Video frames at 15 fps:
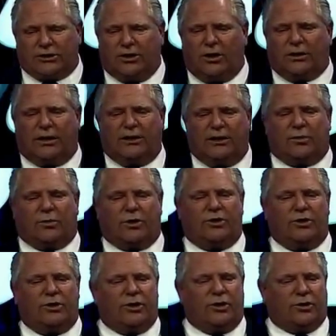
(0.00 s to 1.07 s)
looking to
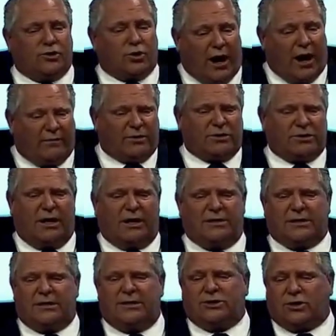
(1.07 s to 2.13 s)
renew your driver's
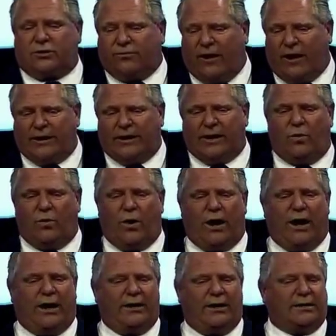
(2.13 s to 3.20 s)
license or finding a
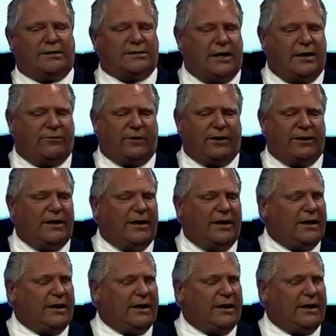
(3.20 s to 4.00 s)
way to safely